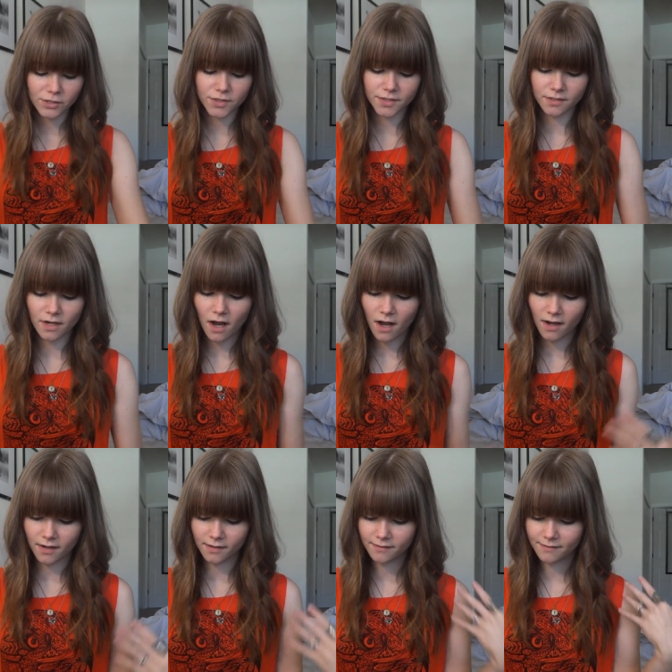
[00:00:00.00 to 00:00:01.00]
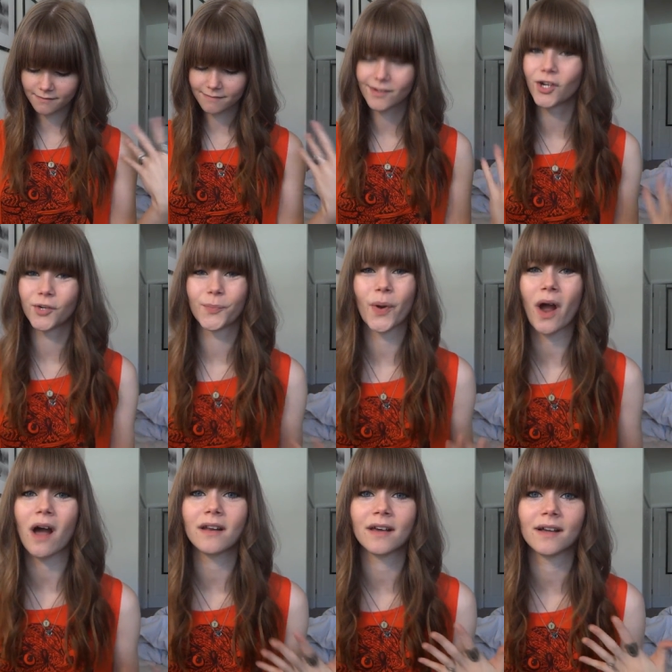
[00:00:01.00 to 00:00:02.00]
just not good
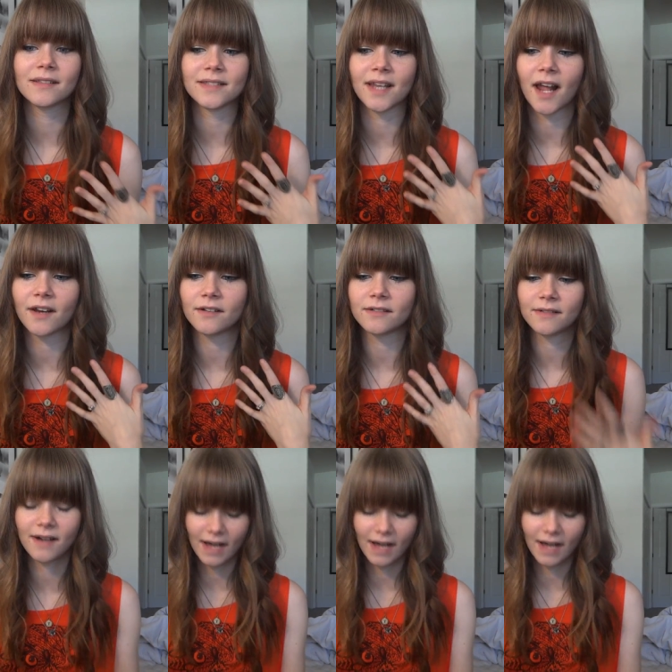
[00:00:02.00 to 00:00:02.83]
products and I don't